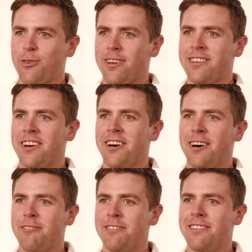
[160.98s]
crust cut
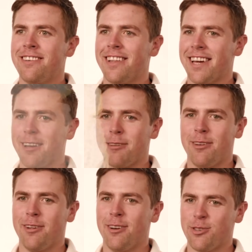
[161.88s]
off. Like you
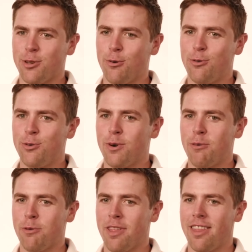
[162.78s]
know, I was a go-to
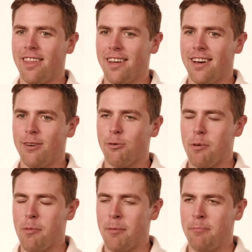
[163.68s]
one with, uh, with
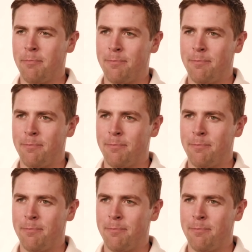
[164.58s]
my mom.